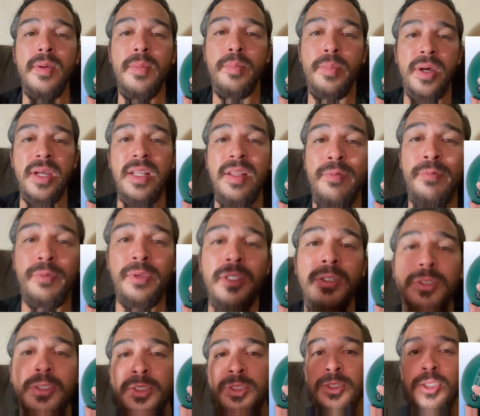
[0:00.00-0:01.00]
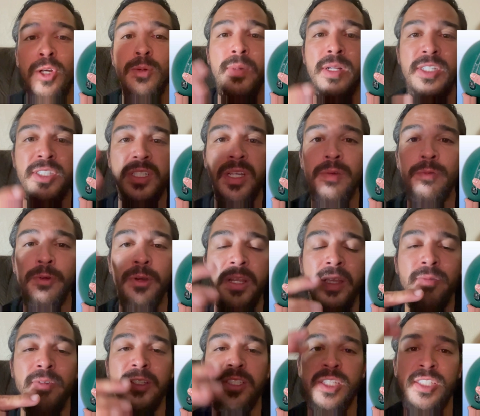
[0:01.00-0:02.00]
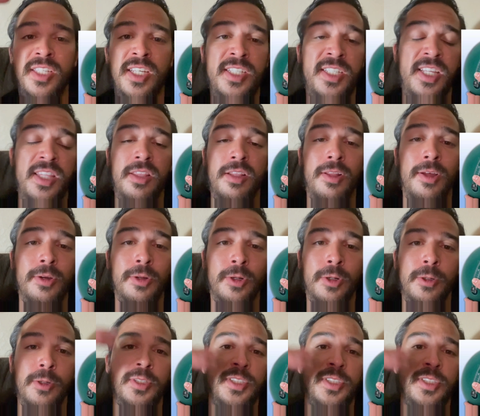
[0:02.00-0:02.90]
but it feels so much different if it's a 16th longer or a